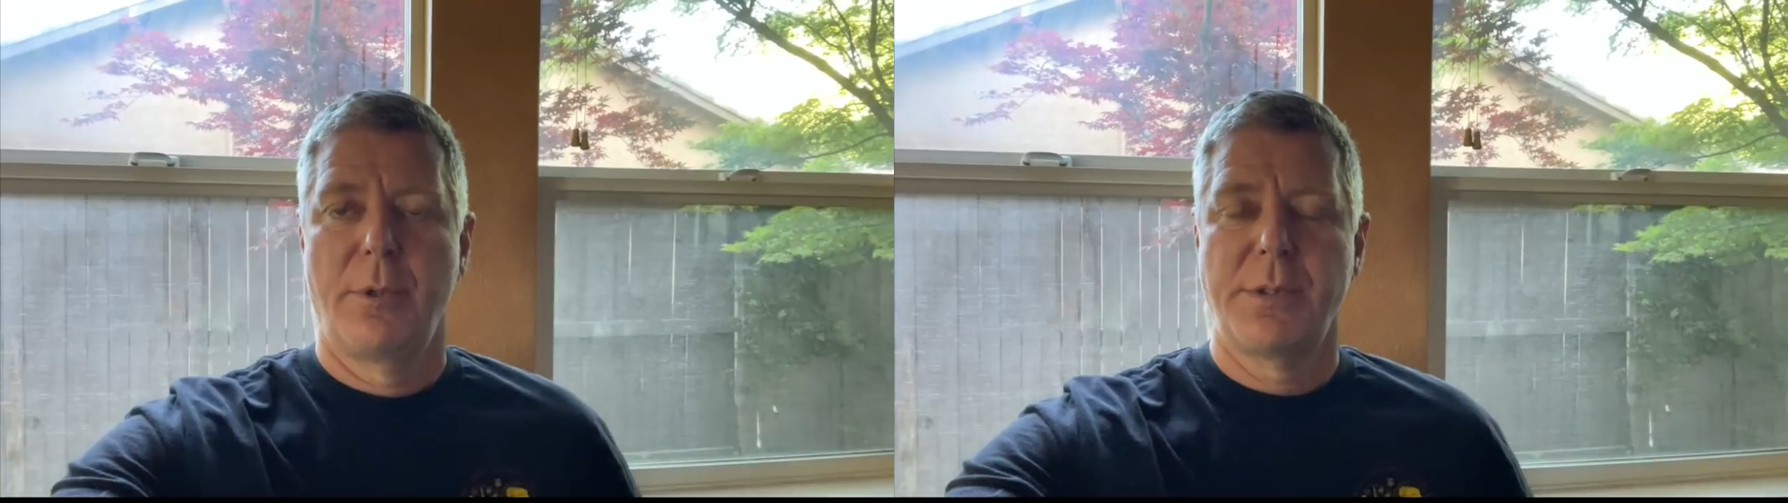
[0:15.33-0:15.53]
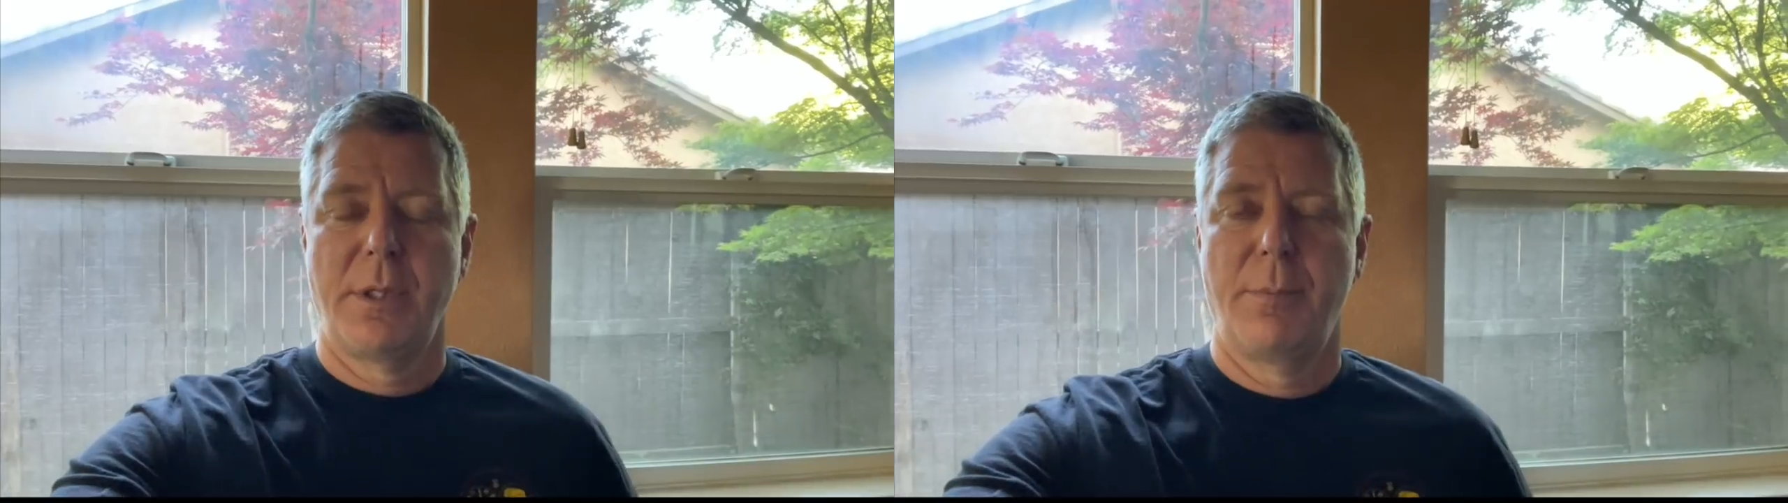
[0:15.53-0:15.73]

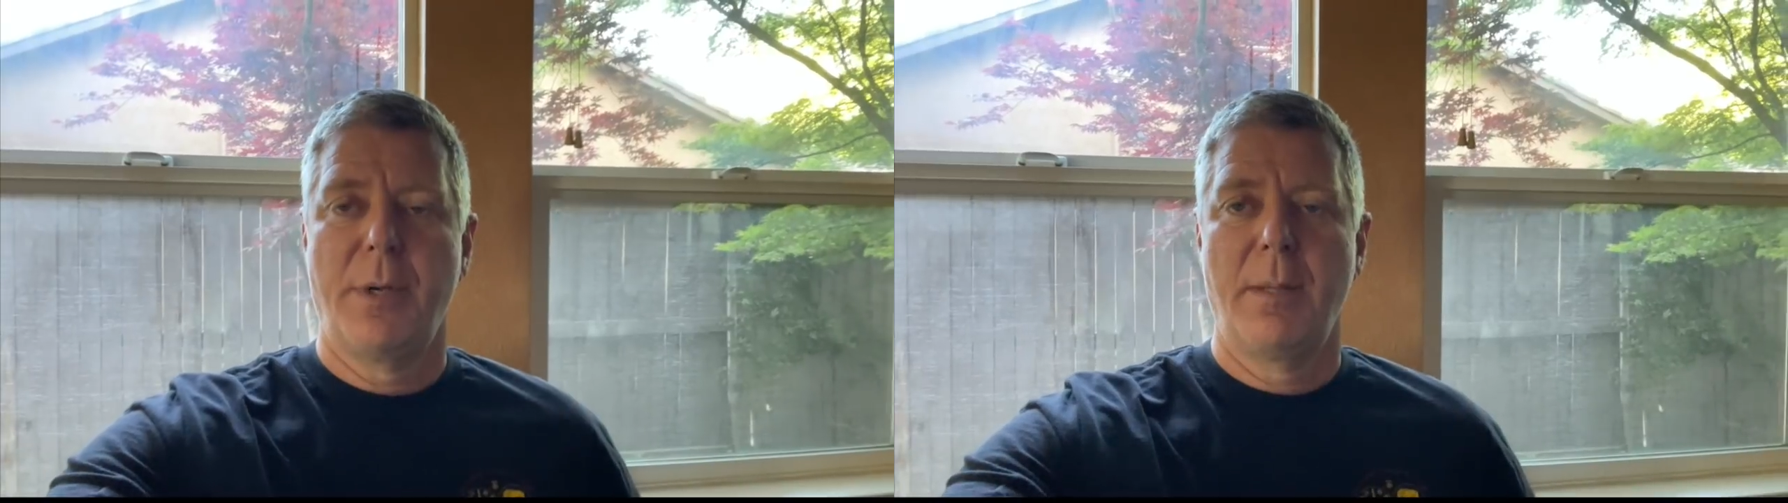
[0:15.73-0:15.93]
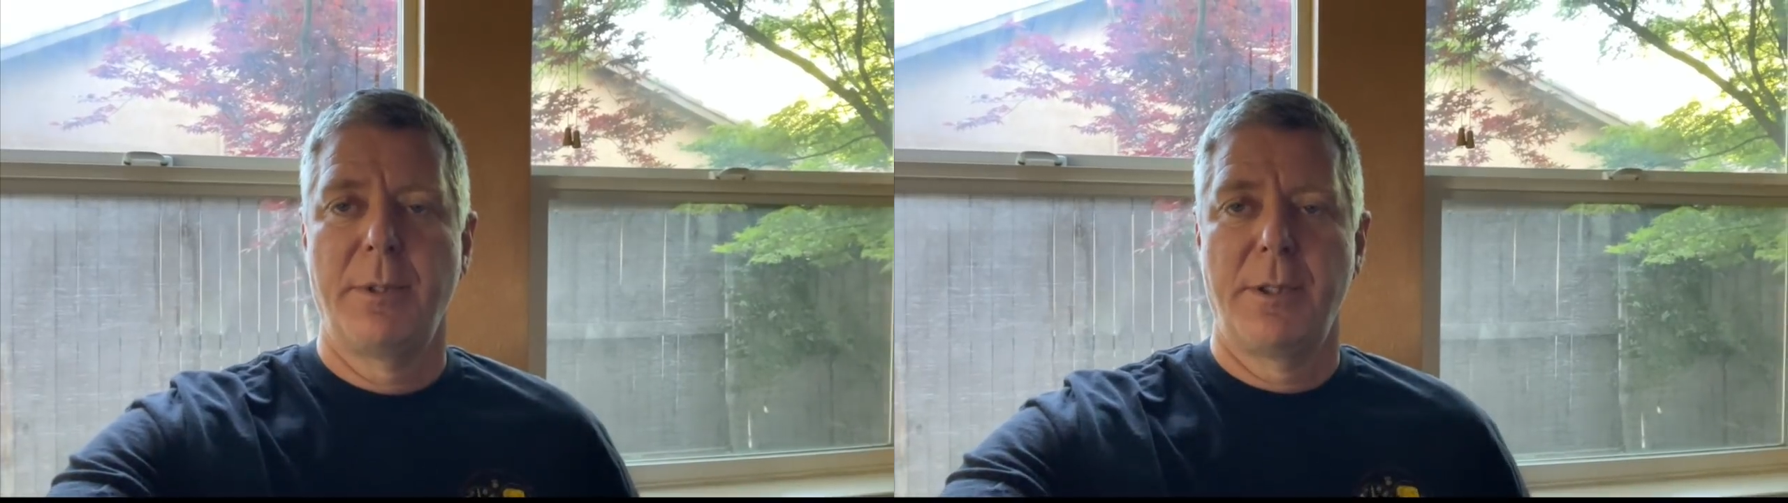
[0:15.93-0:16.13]
Most of you
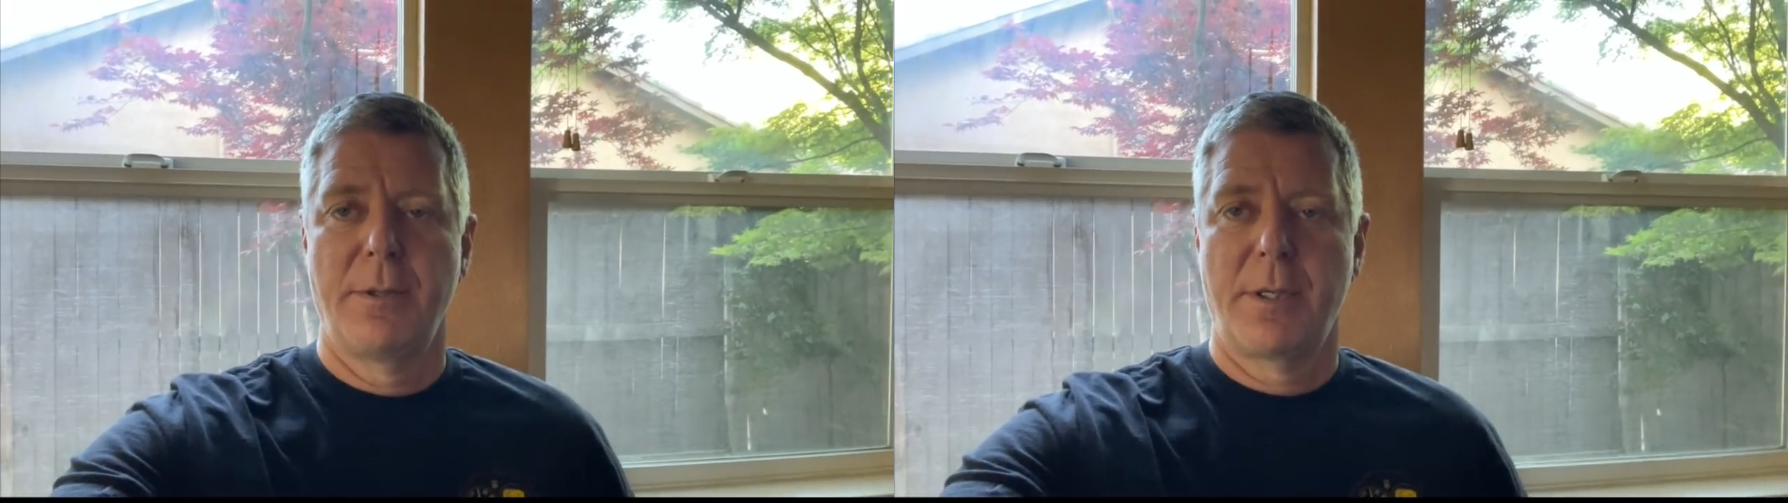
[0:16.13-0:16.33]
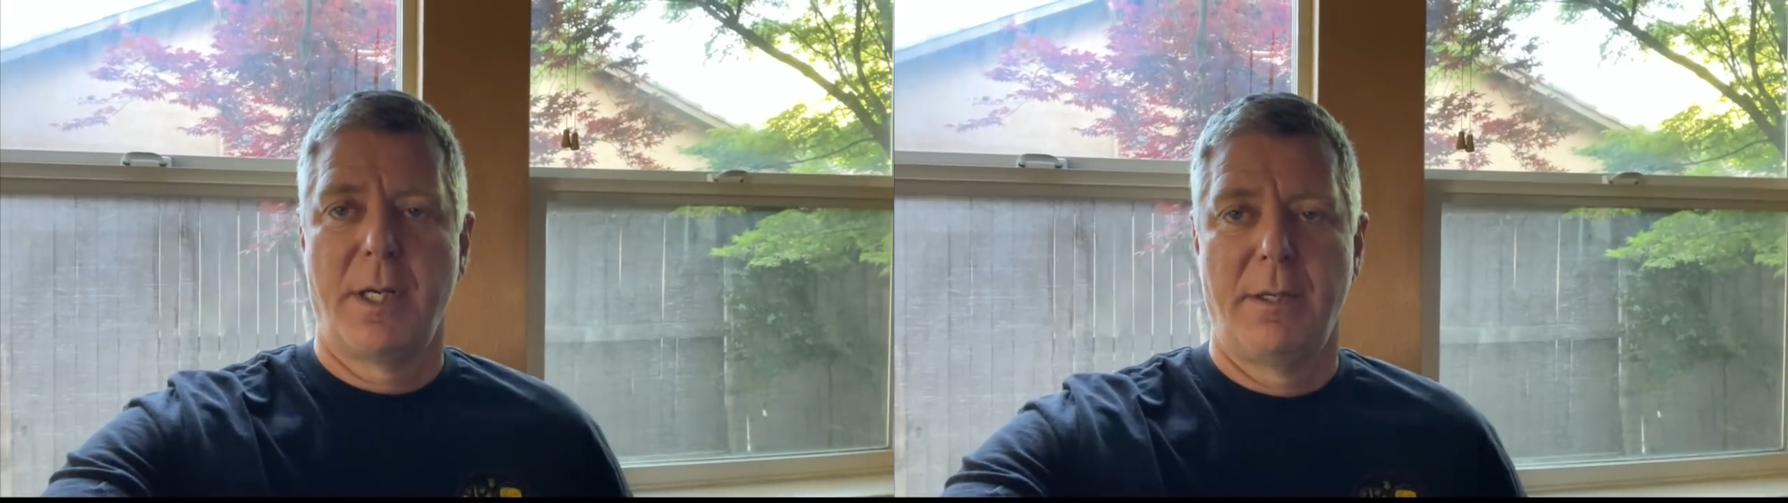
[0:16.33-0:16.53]
probably
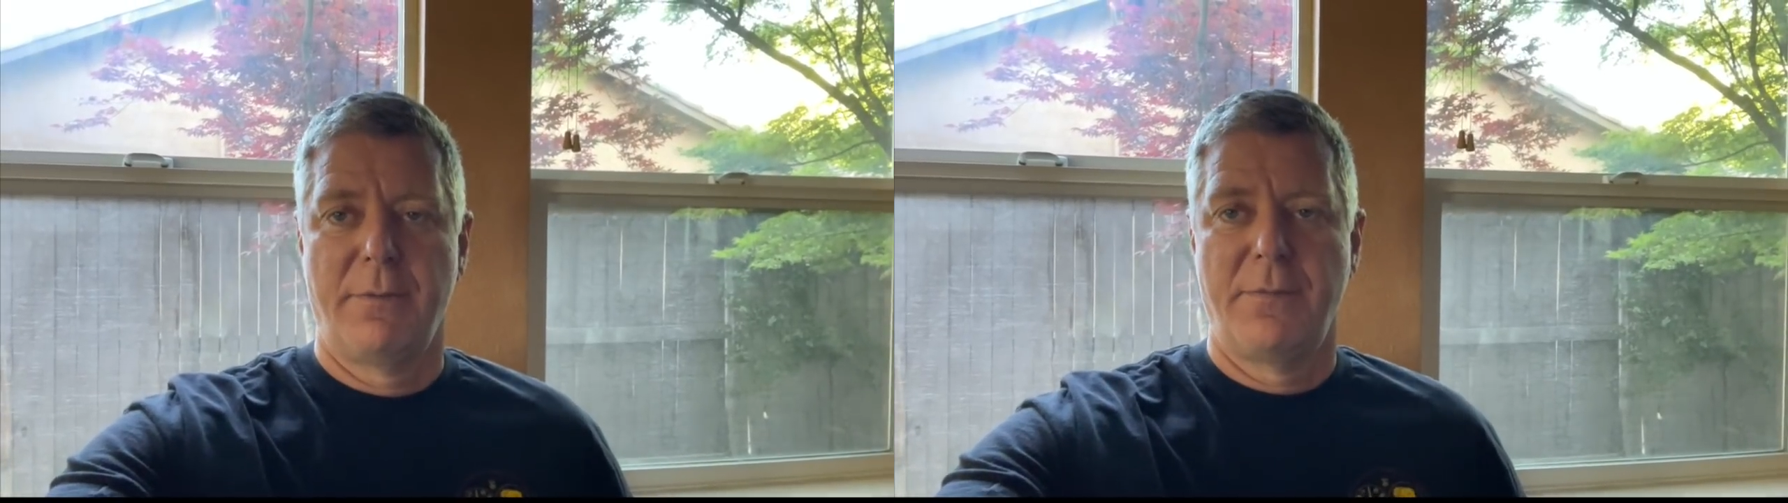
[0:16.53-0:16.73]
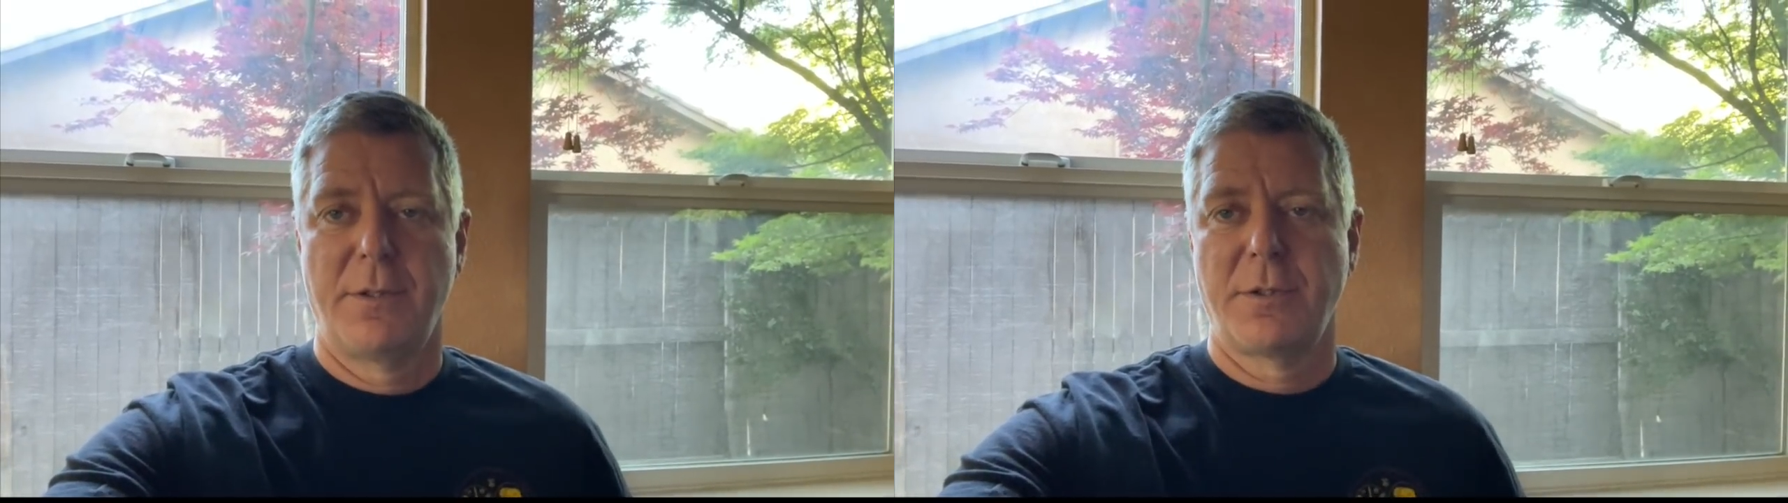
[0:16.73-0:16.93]
know
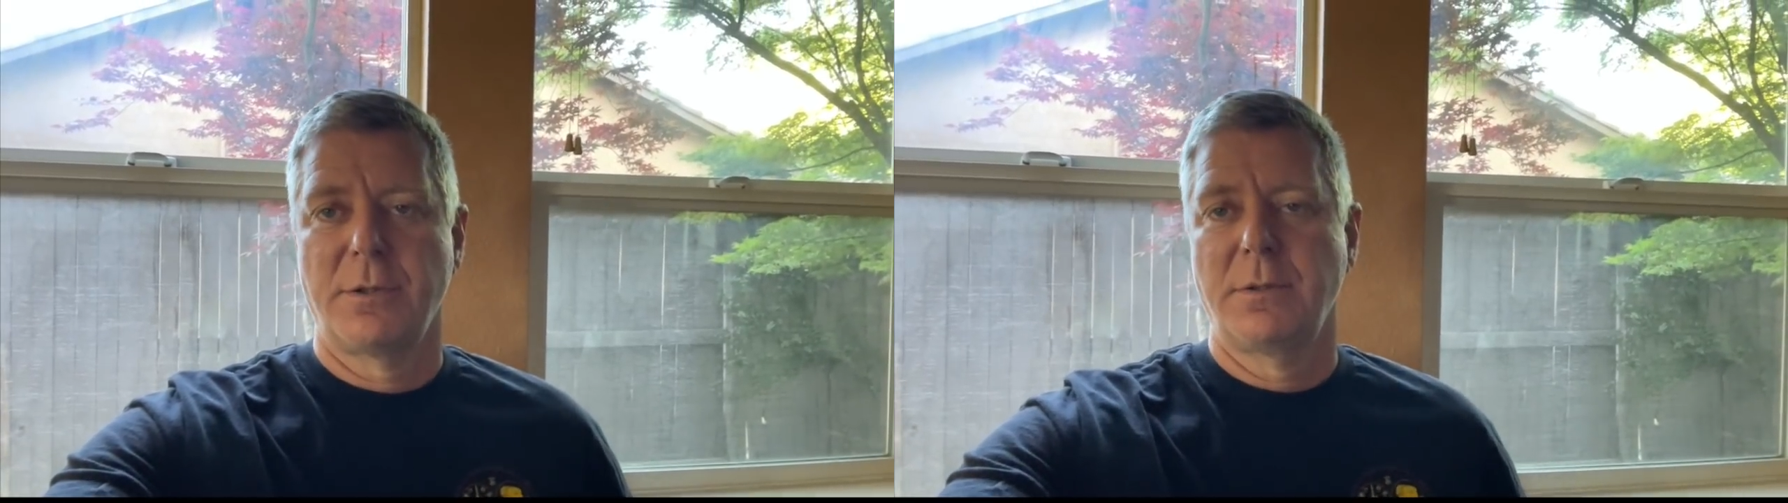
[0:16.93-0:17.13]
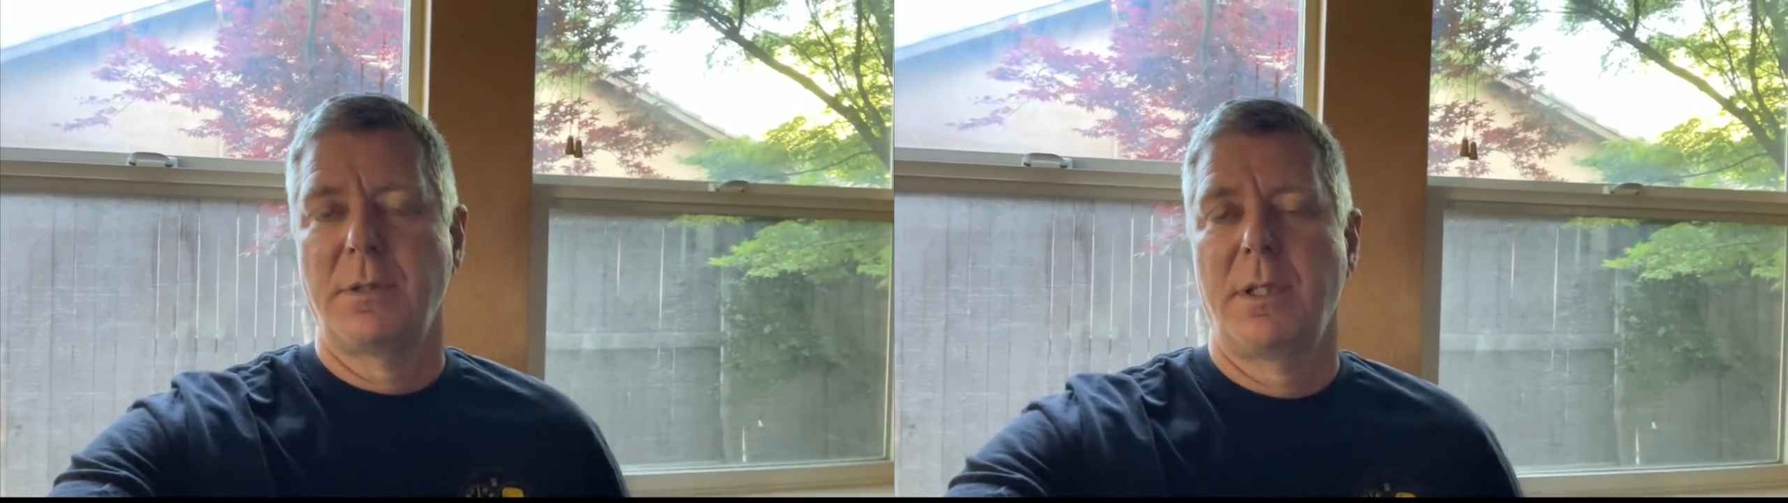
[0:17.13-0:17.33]
Kyle
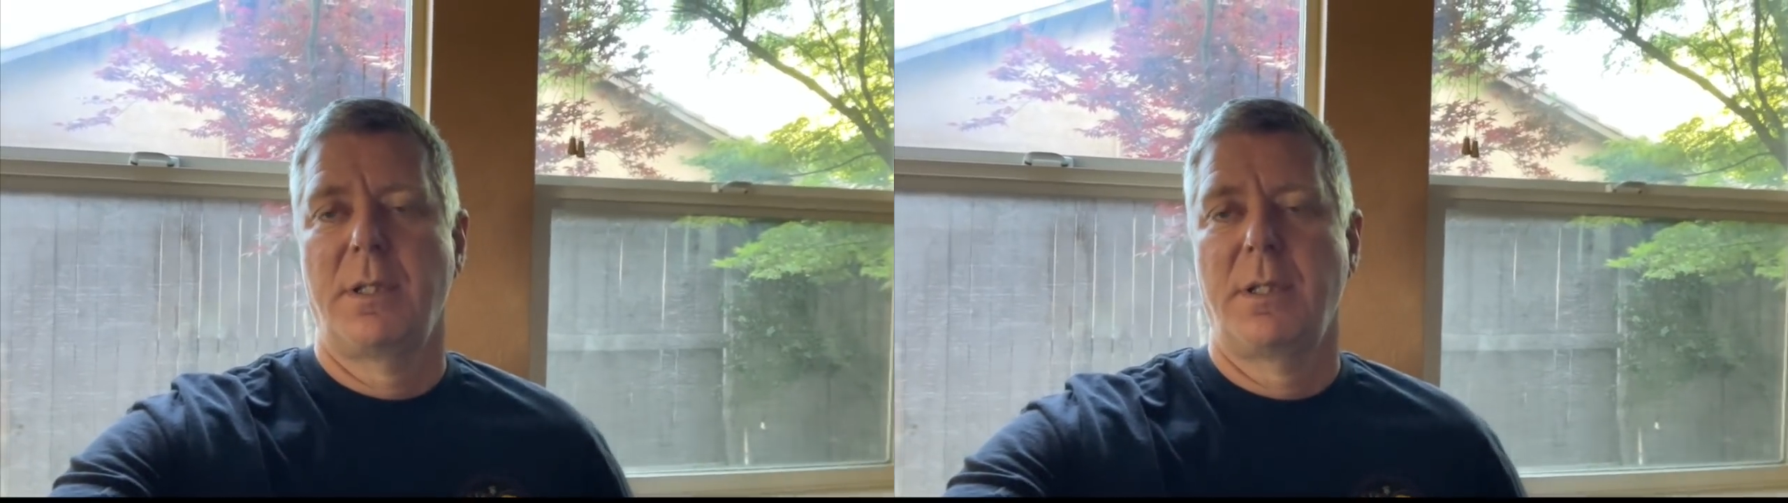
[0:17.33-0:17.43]
Fischl.